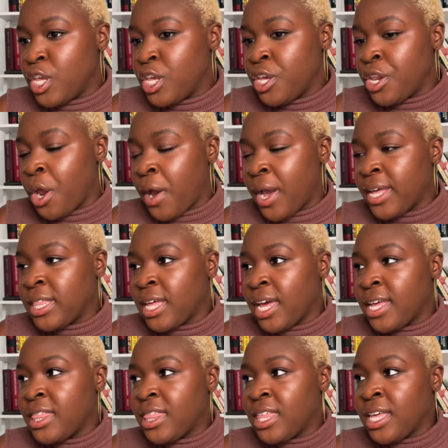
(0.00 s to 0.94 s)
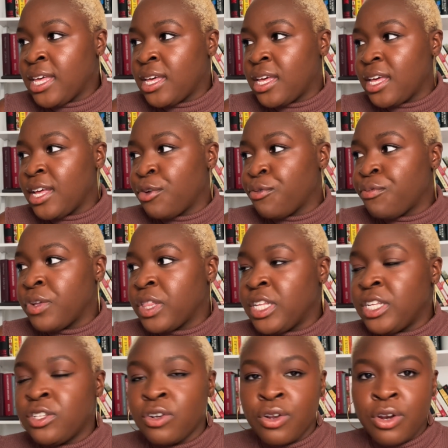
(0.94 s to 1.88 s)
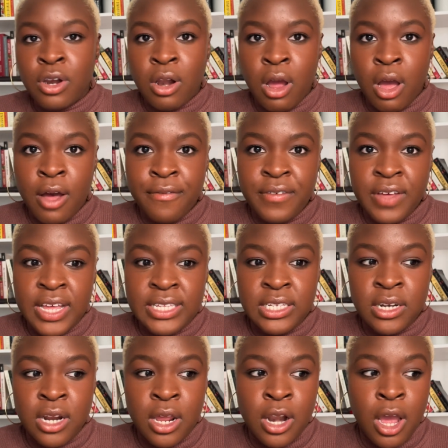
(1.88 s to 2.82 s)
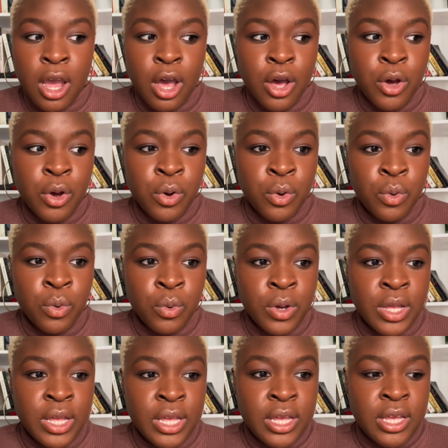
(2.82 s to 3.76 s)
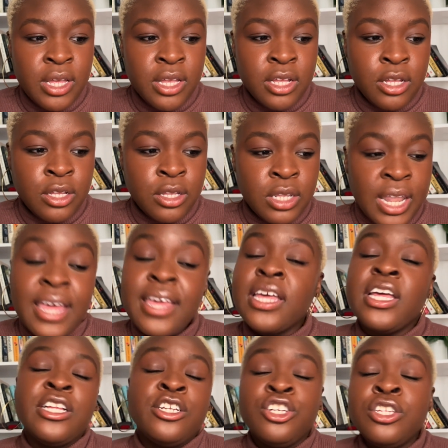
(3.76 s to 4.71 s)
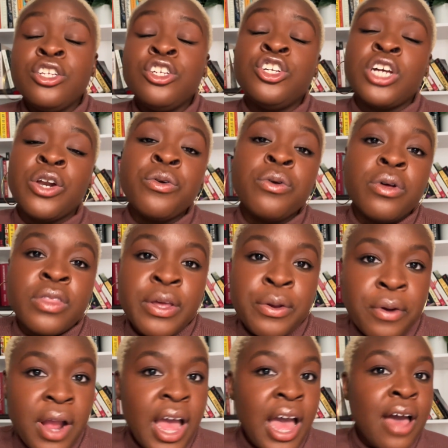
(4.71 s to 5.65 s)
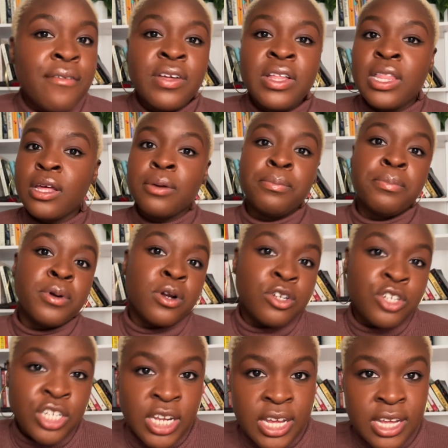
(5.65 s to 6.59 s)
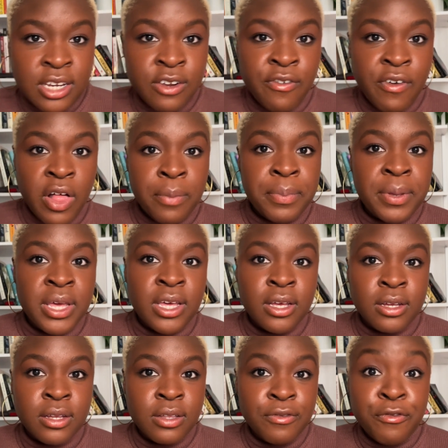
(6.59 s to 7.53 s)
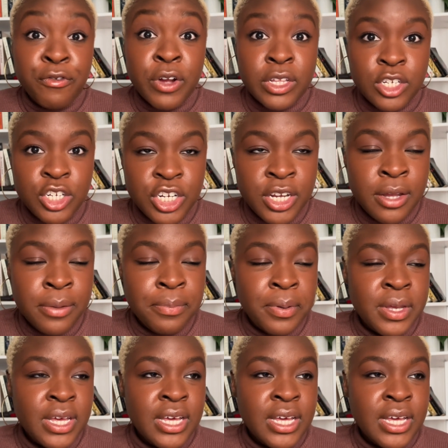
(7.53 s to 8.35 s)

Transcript: you know, I think it really started off as Nana O, like, just in general, they were having, like, a burgeoning and developing friendship